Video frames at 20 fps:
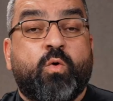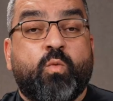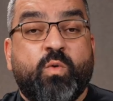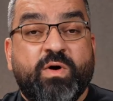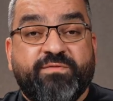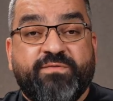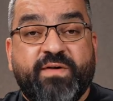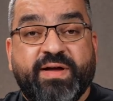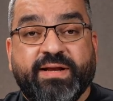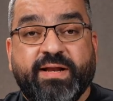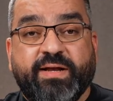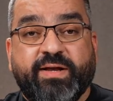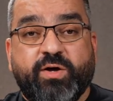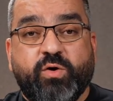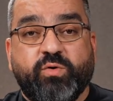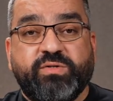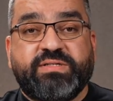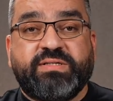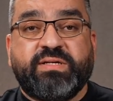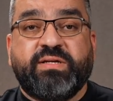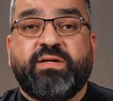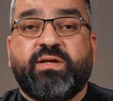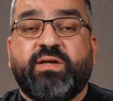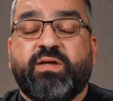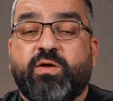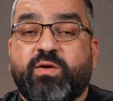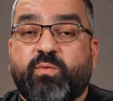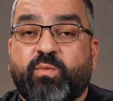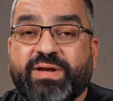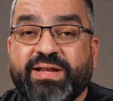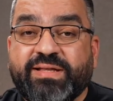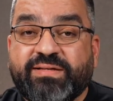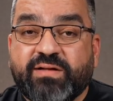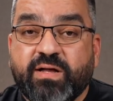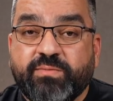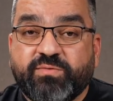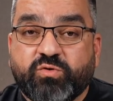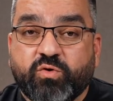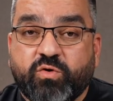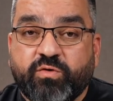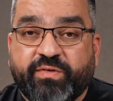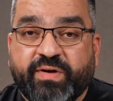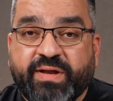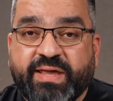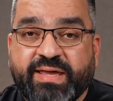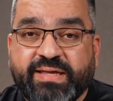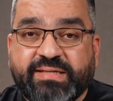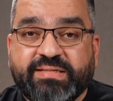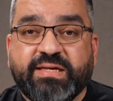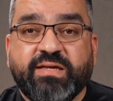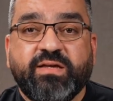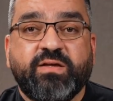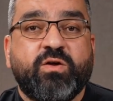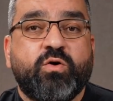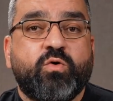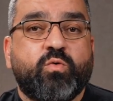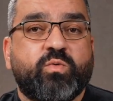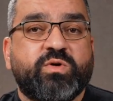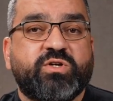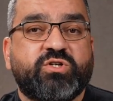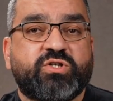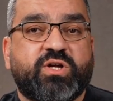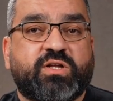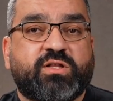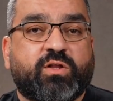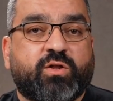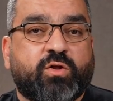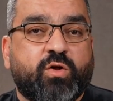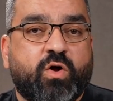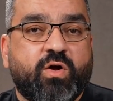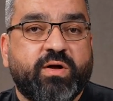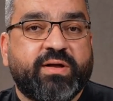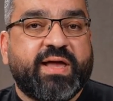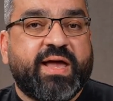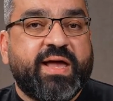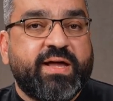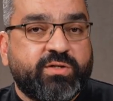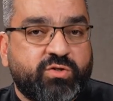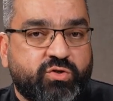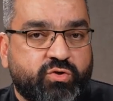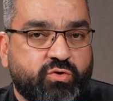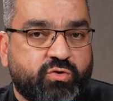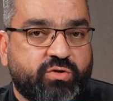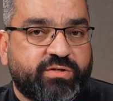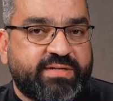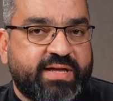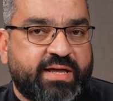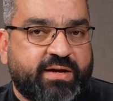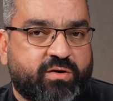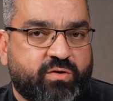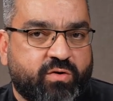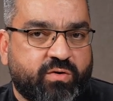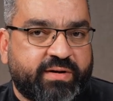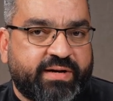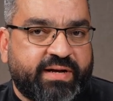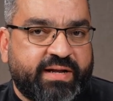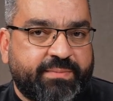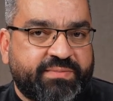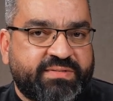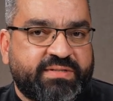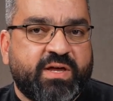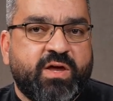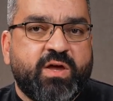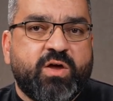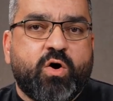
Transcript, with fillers: One final note, when it comes to overheating, we shot long and short and raw clips